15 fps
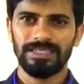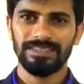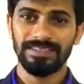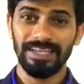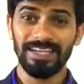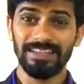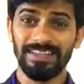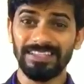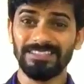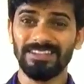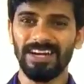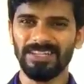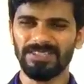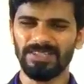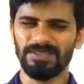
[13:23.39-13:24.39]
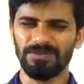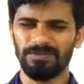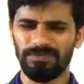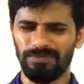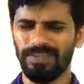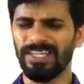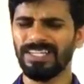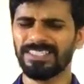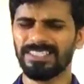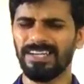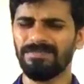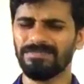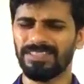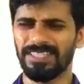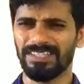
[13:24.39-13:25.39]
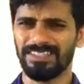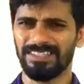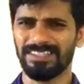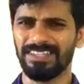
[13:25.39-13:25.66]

They started to feel something,